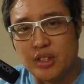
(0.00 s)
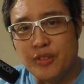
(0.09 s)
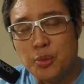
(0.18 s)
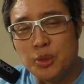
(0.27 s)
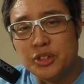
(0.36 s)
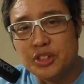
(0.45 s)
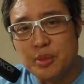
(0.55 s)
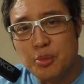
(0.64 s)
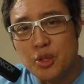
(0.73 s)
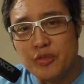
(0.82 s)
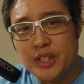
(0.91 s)
And if you want to see
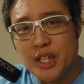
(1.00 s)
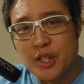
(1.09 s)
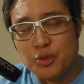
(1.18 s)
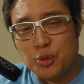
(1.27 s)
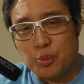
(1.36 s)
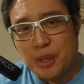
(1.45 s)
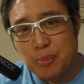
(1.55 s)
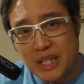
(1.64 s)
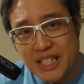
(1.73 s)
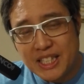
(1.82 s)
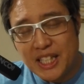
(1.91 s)
more videos from me,
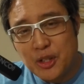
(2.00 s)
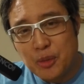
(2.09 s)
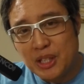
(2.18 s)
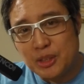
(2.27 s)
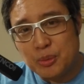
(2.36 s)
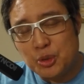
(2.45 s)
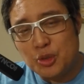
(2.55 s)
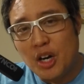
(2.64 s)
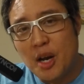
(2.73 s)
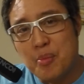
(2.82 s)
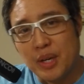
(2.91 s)
please click on my
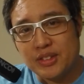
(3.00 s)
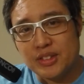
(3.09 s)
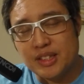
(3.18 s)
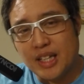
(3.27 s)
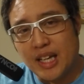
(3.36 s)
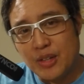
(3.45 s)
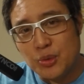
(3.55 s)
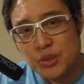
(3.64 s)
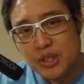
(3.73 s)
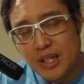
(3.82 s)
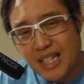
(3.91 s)
subscribe button and
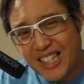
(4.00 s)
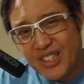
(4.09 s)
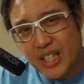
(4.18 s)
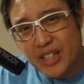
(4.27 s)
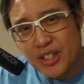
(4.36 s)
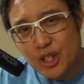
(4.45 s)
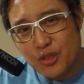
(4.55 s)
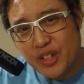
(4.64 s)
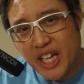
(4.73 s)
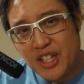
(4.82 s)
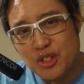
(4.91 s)
also click on that
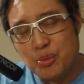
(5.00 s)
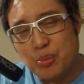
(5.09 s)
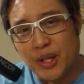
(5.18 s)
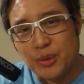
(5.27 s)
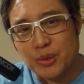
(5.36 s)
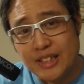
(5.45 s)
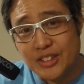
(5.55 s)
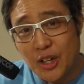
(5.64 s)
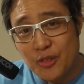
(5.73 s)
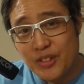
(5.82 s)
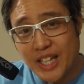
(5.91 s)
notification bell. And
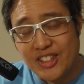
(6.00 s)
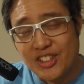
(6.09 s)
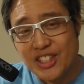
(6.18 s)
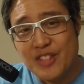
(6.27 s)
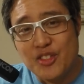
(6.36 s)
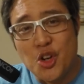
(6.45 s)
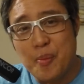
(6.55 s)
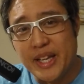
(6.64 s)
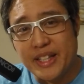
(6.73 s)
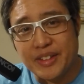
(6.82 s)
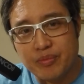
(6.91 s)
don't forget to leave a
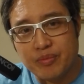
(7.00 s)
comment.